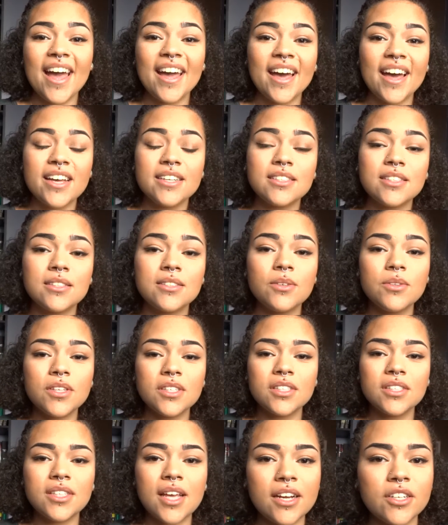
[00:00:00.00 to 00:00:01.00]
Hi guys, so
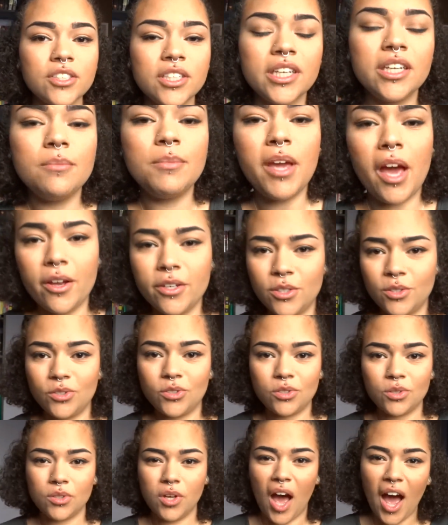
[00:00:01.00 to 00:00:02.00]
this is actually going to be a
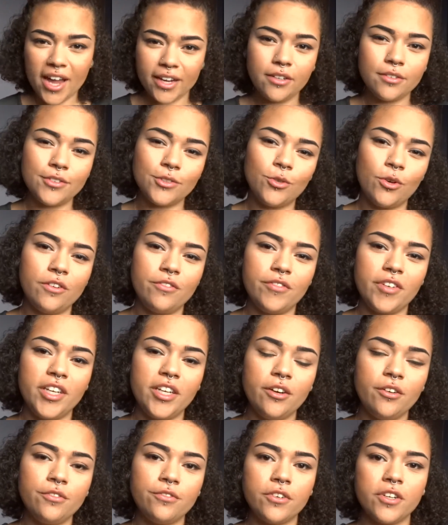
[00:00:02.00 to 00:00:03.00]
kind of short
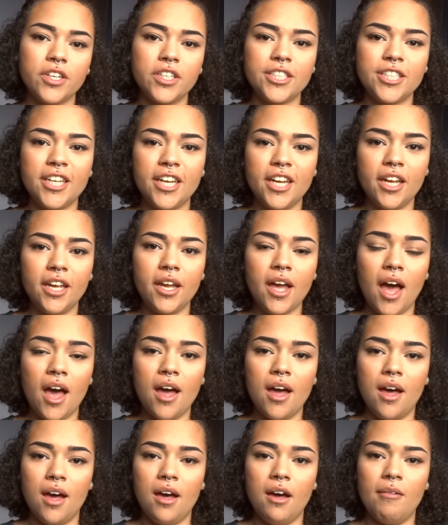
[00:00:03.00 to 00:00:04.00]
video for today,
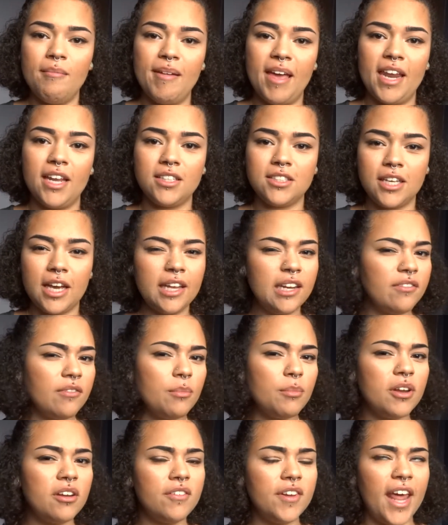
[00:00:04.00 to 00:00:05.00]
and it's kind of a
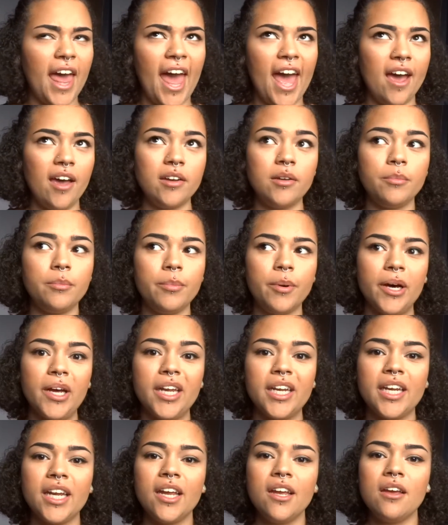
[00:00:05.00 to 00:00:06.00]
bit of an ad,
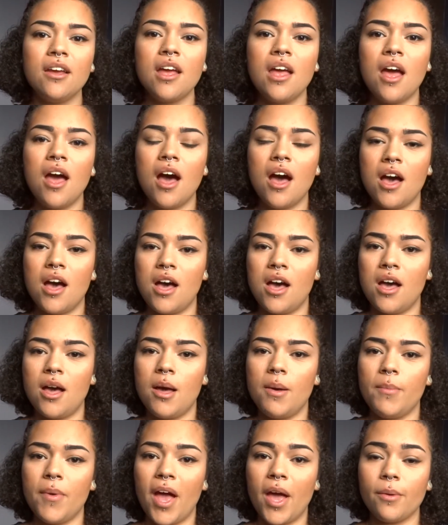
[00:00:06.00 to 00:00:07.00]
but
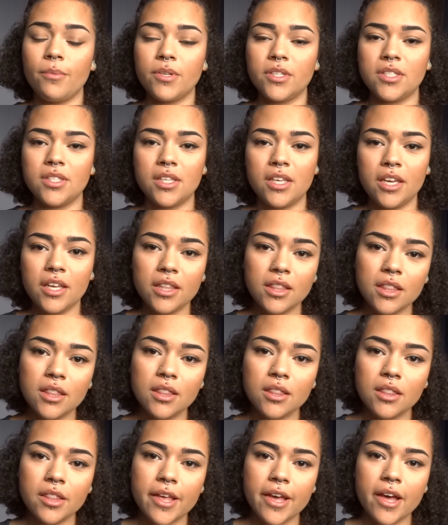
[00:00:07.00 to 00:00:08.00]
I was
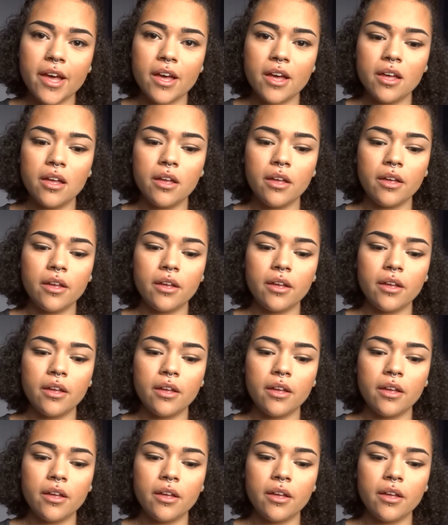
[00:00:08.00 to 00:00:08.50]
in the